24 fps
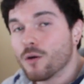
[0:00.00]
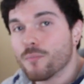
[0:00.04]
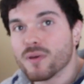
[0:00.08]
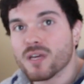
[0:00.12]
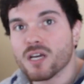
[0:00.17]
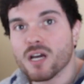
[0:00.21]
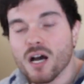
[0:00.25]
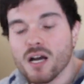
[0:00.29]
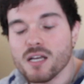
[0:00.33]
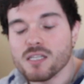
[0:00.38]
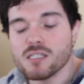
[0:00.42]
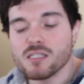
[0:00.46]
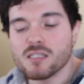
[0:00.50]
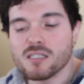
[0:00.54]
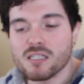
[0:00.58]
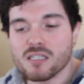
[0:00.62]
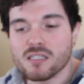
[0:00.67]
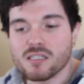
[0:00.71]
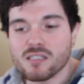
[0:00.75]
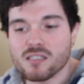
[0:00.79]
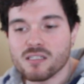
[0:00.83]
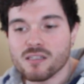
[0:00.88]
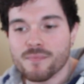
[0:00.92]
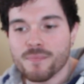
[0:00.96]
because of
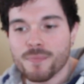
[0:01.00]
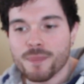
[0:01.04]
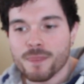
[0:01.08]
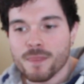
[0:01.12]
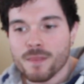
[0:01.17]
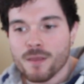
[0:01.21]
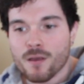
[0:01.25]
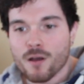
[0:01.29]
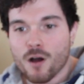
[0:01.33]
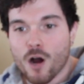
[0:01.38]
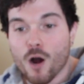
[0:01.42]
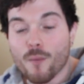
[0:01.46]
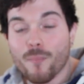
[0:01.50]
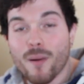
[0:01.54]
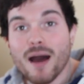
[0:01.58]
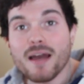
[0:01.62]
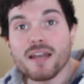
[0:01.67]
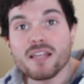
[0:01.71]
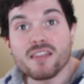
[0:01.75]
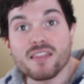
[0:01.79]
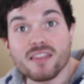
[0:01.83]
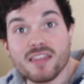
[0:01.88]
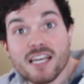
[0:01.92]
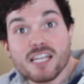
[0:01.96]
this, our
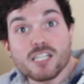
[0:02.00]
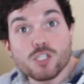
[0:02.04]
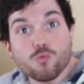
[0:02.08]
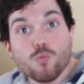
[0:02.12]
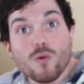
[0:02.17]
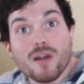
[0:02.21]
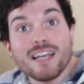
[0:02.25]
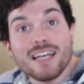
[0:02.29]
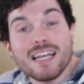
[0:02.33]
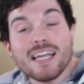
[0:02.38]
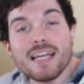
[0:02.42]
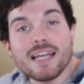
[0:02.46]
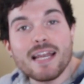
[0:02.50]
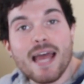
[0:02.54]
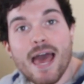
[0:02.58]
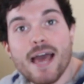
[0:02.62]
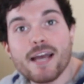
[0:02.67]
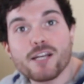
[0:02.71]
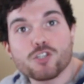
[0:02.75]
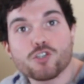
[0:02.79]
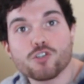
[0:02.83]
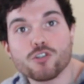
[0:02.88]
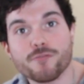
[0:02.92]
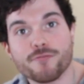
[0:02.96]
body thinks we need
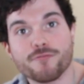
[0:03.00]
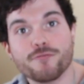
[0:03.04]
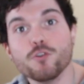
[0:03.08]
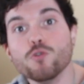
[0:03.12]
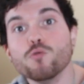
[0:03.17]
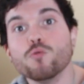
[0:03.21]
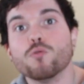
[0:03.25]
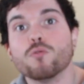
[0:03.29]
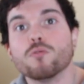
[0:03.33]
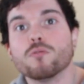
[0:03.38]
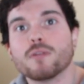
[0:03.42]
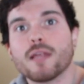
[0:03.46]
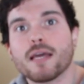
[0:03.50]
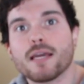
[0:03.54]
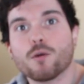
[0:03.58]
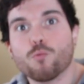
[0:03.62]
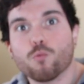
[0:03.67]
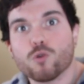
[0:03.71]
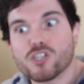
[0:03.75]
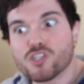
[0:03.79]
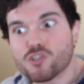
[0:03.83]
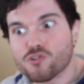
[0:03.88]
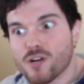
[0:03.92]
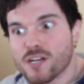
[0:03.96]
extra fuel.
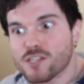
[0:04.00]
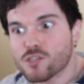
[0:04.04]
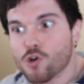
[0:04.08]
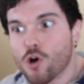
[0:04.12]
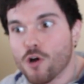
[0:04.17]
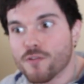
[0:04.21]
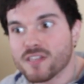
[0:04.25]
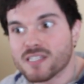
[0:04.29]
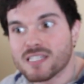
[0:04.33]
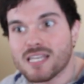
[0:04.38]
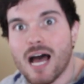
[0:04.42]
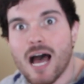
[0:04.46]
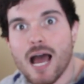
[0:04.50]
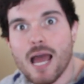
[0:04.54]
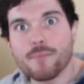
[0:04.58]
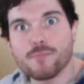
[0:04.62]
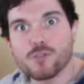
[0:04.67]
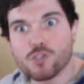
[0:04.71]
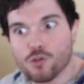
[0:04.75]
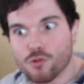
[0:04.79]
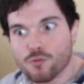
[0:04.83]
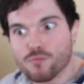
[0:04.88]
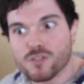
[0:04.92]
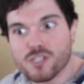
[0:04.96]
Like, we're stressed all the time,
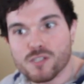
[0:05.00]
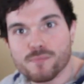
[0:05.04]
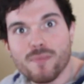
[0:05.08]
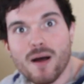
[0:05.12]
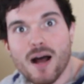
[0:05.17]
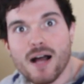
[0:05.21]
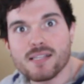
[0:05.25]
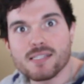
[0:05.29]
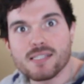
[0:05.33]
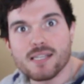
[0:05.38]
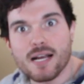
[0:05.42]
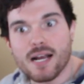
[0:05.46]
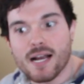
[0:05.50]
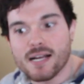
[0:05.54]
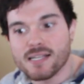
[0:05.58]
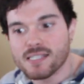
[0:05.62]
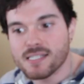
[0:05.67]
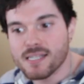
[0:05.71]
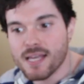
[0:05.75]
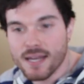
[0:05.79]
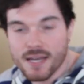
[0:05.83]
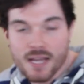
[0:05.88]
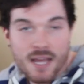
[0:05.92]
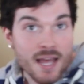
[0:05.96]
so the response, like I
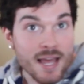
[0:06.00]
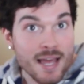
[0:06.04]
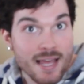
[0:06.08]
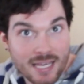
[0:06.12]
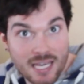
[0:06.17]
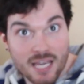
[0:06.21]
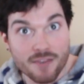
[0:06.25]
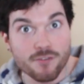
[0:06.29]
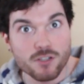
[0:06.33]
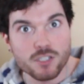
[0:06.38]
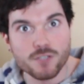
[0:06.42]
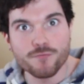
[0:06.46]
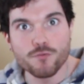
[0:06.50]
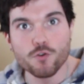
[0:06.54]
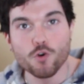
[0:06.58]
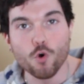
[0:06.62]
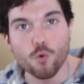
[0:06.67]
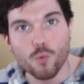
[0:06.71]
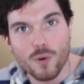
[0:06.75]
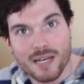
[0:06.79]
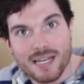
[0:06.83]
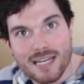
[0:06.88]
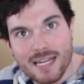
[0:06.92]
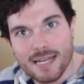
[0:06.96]
said, give us
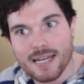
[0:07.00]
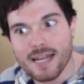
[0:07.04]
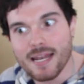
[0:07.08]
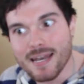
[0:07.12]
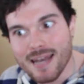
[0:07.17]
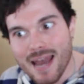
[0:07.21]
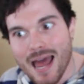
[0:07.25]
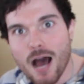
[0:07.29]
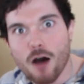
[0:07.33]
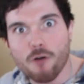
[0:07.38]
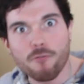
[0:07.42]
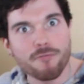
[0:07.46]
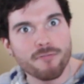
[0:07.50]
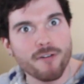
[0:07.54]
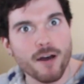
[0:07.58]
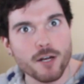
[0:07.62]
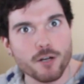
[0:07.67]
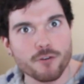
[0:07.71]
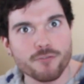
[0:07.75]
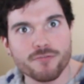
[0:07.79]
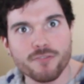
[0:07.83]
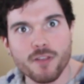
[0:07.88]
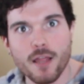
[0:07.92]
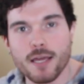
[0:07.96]
fuel, we need it now,
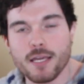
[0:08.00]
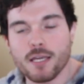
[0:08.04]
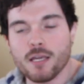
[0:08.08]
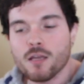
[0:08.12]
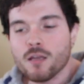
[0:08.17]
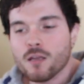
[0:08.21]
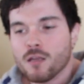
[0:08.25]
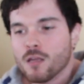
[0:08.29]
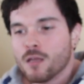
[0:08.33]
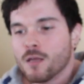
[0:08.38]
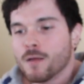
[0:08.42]
fight or flight.